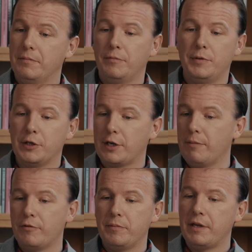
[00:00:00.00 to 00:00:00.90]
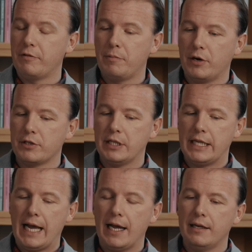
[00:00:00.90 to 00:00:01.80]
when they're coming from different parts of
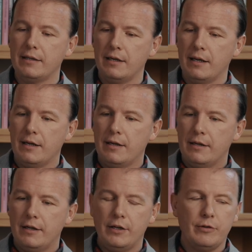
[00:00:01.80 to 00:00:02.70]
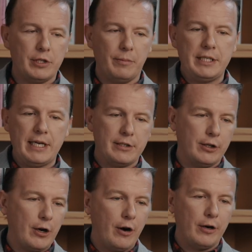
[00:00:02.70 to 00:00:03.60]
the island, you know, somebody says in
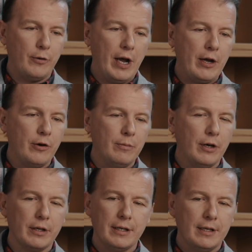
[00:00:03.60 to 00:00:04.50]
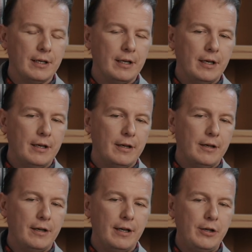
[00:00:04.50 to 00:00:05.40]
the car on the way home, look,
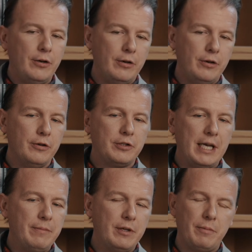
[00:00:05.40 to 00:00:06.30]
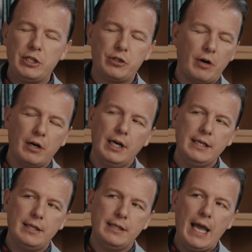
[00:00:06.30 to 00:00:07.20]
you seem to be
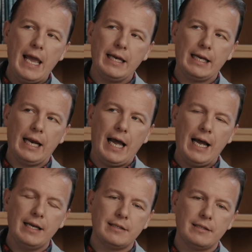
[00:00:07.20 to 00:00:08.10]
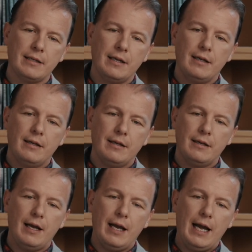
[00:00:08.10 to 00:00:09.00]
struggling today in class,
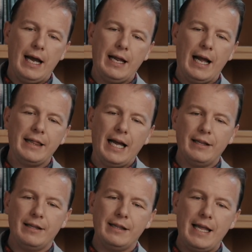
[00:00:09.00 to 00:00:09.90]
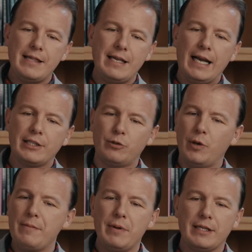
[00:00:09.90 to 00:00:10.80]
and that then the next
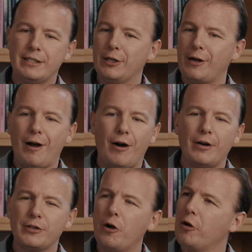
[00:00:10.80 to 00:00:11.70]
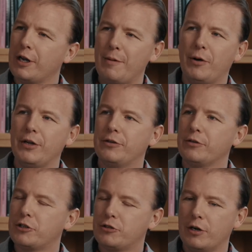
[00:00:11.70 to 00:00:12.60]
20 minutes in the car talking about
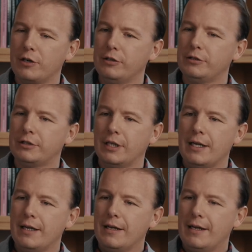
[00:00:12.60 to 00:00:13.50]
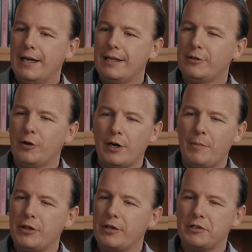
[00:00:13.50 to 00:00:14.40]
their struggles, talking
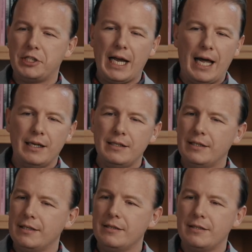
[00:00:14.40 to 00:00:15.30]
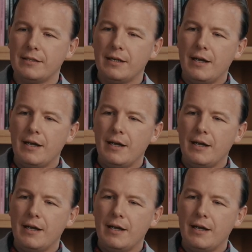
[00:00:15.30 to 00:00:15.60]
about their challenges,